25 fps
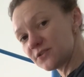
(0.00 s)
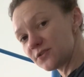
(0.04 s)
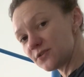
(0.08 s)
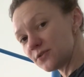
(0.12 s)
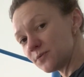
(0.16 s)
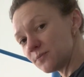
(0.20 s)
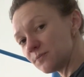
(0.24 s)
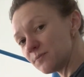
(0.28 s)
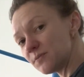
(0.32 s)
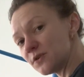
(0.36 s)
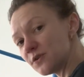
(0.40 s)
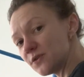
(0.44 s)

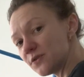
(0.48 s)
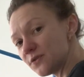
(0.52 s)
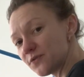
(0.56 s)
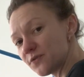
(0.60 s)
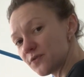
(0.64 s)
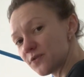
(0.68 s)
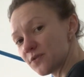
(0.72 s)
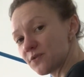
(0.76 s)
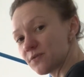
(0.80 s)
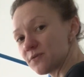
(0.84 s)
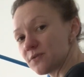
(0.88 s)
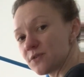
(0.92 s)
to
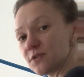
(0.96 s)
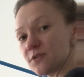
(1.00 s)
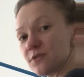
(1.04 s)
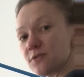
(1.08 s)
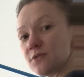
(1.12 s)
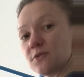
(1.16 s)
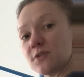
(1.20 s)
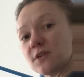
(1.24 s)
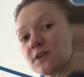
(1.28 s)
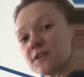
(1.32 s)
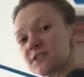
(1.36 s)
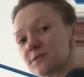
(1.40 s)
move
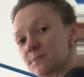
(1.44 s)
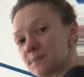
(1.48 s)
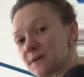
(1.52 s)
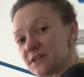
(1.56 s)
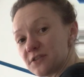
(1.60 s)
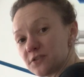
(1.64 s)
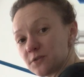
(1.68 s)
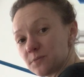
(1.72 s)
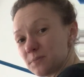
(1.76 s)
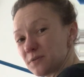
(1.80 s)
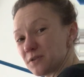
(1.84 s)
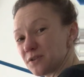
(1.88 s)
through the
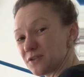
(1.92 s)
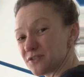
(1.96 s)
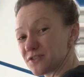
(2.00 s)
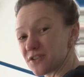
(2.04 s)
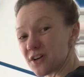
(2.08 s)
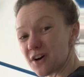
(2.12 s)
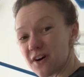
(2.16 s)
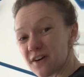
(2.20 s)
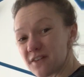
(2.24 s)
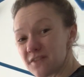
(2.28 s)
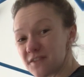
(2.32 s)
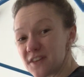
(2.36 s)
spatial poles
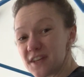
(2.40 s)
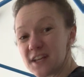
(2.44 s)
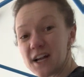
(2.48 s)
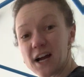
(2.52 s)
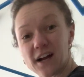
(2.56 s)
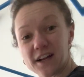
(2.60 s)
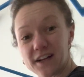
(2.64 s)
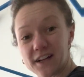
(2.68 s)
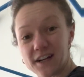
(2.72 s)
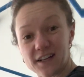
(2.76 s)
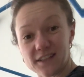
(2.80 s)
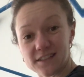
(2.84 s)
of the
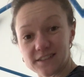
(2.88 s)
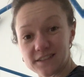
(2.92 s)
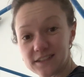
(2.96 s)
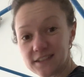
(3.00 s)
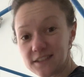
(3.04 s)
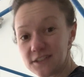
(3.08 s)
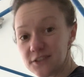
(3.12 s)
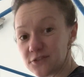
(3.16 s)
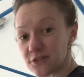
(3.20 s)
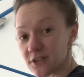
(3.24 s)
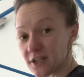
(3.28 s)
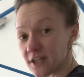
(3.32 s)

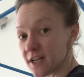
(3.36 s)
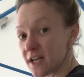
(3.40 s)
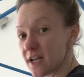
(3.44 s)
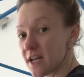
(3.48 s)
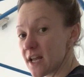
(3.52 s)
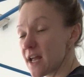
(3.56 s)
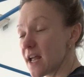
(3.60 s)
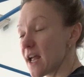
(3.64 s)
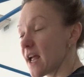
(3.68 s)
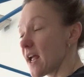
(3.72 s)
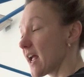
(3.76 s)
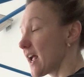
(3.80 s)
icosahedron.
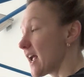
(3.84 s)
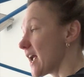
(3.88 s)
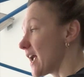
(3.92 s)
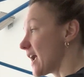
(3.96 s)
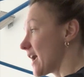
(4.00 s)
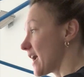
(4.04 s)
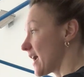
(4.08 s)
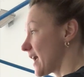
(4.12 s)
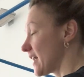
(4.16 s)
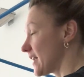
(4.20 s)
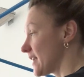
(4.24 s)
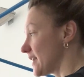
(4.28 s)

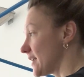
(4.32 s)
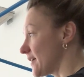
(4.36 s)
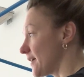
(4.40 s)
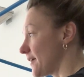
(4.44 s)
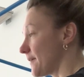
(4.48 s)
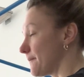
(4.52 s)
And